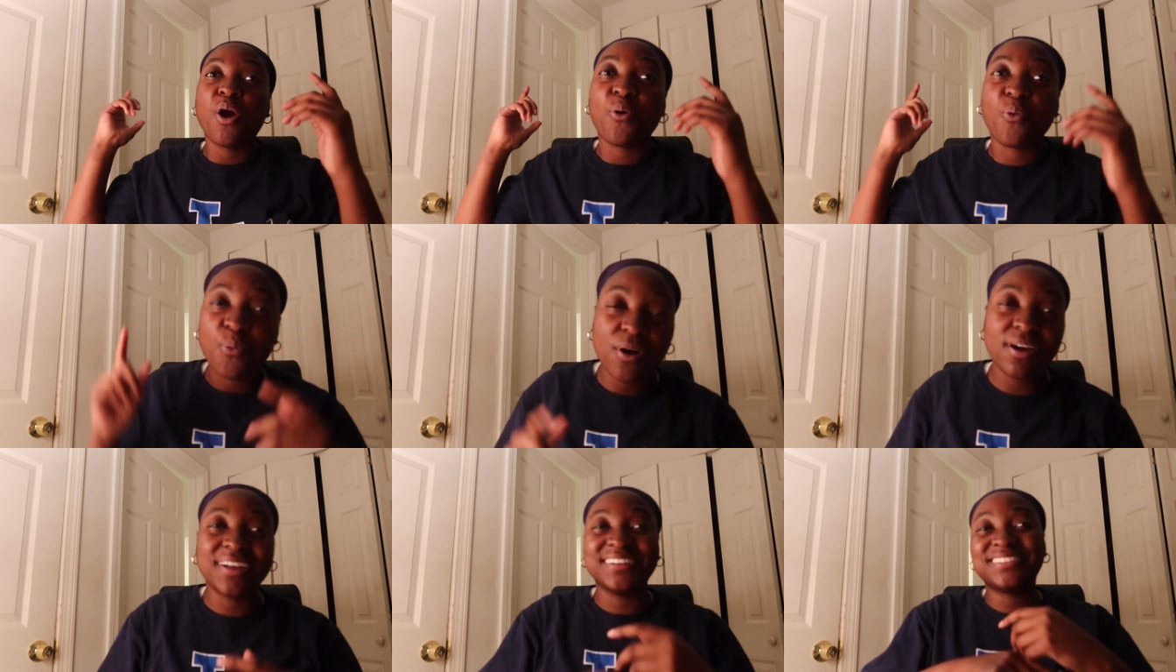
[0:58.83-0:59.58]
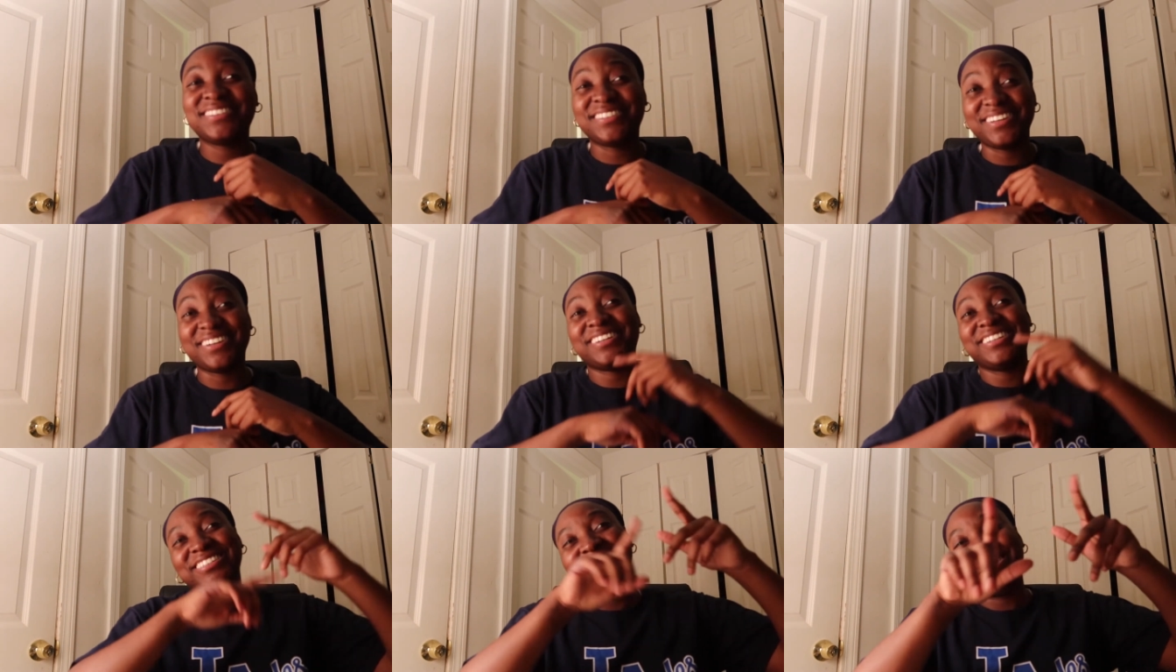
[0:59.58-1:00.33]
What's
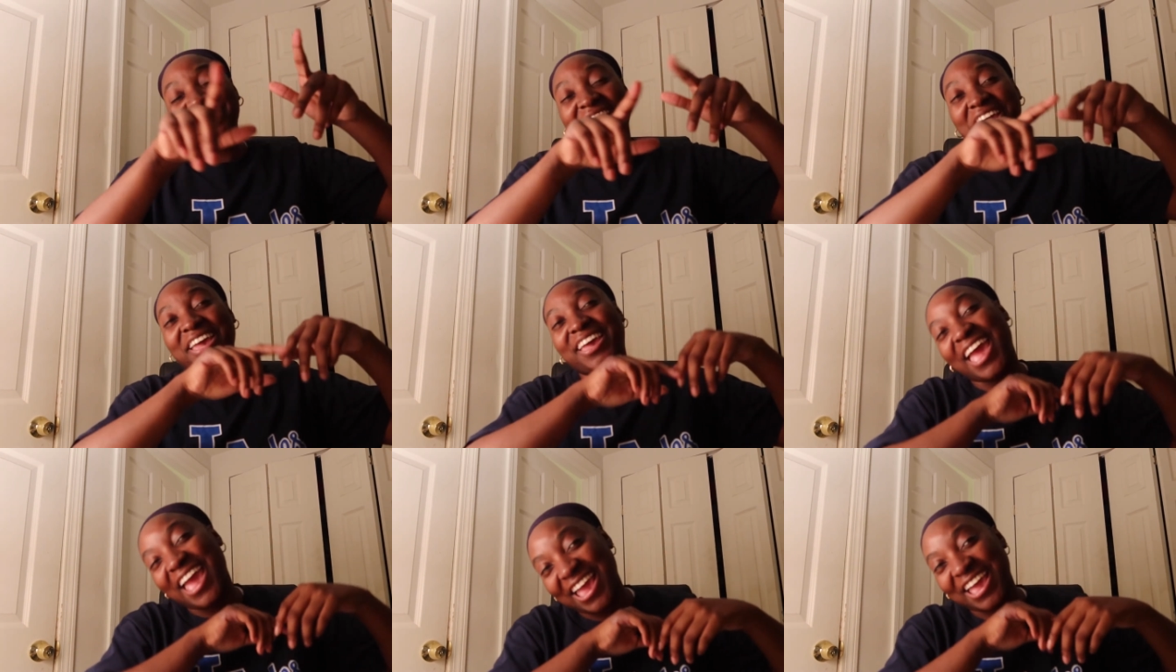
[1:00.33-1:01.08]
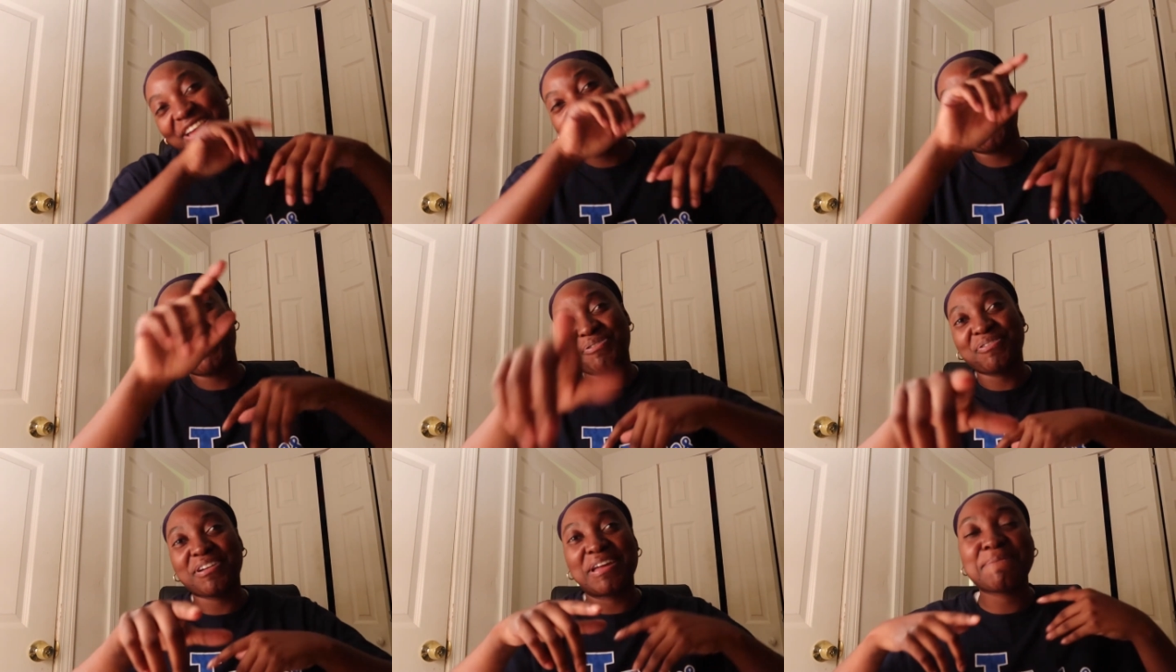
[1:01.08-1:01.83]
good, Jay and
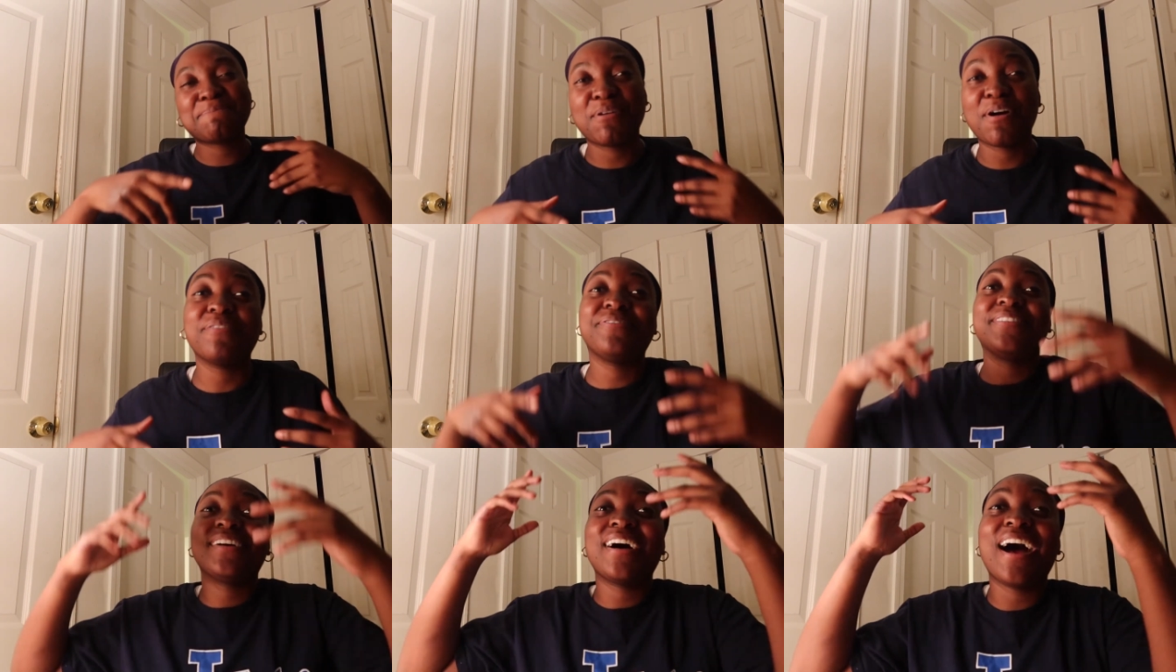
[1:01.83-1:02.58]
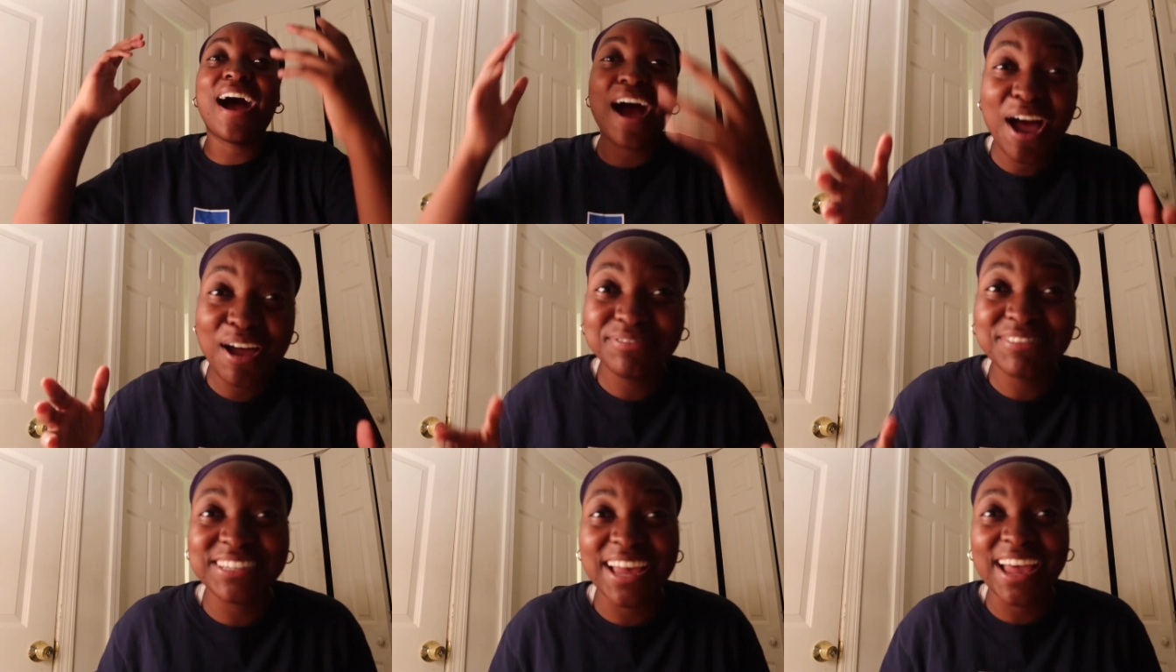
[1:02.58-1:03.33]
Fray Mafia?
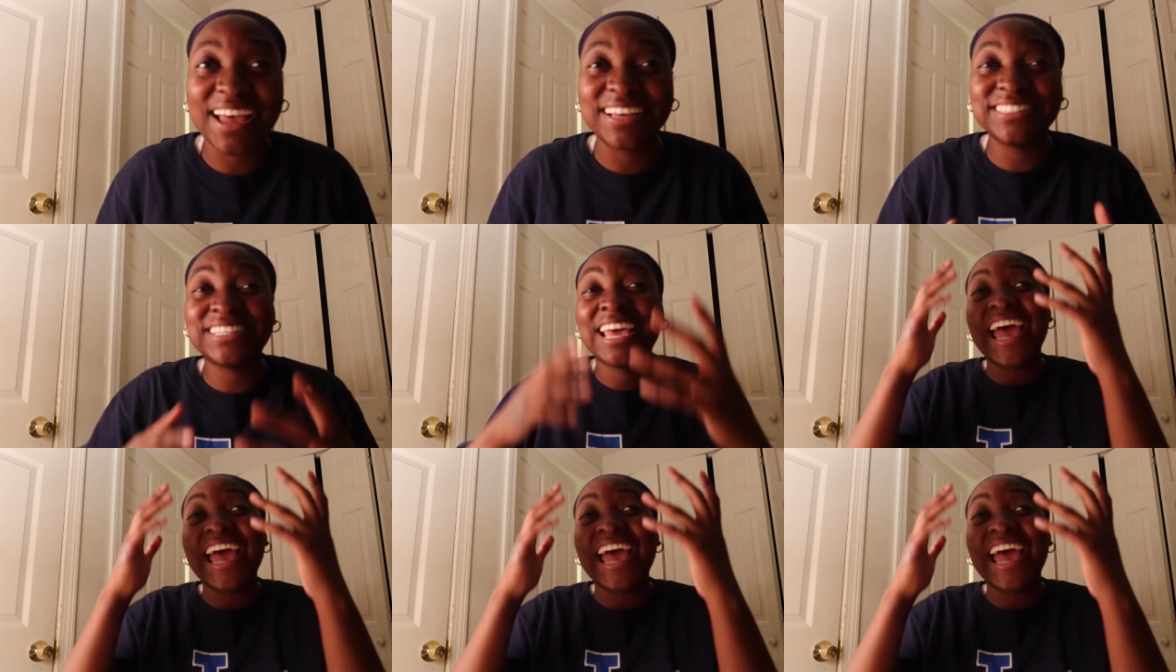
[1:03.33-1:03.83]
I'm Jas,